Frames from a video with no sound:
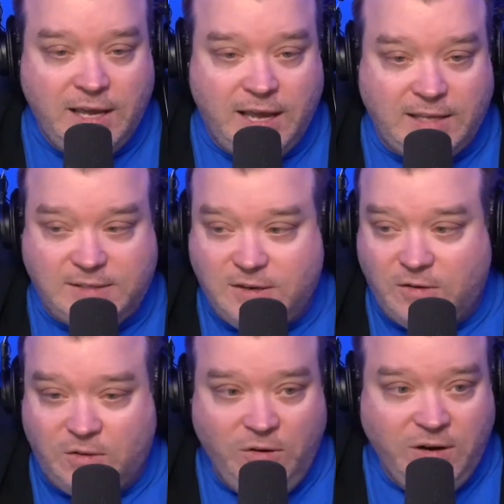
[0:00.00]
and start
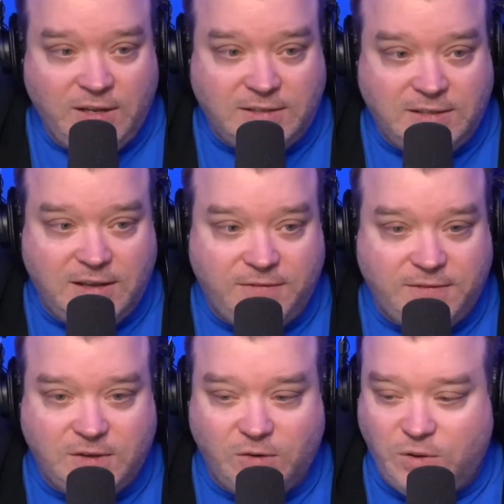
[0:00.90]
learning stuff.
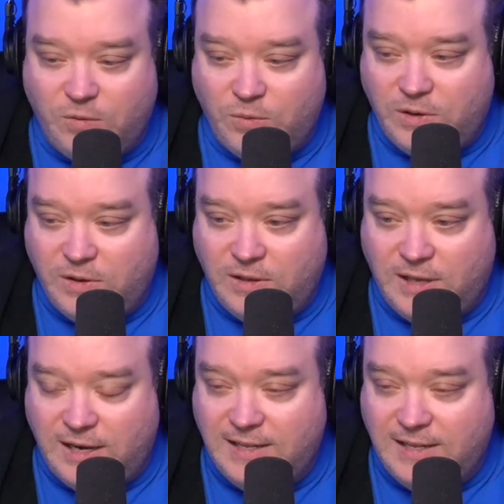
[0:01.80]
So you would get